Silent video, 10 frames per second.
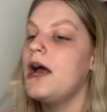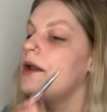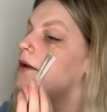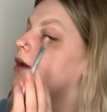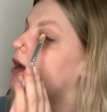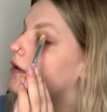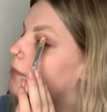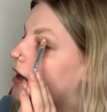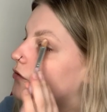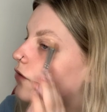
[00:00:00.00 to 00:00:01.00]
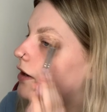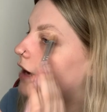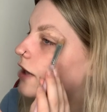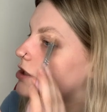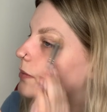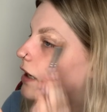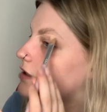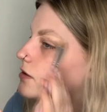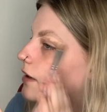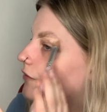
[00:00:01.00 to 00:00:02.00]
And his best friend actually
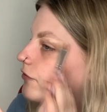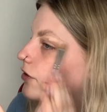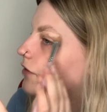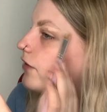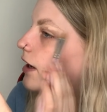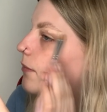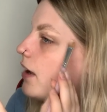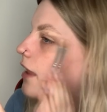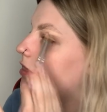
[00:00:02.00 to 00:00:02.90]
passed away in front of him.